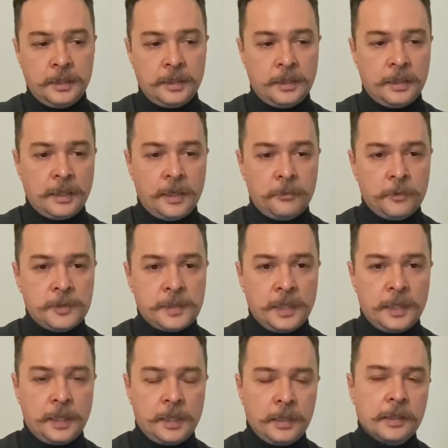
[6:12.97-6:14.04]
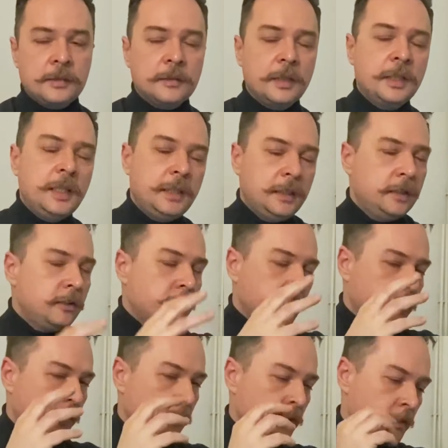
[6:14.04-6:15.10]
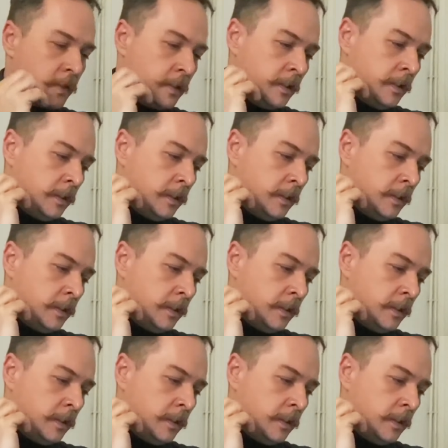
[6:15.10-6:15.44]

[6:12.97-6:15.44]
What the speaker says: And I would say like lean into those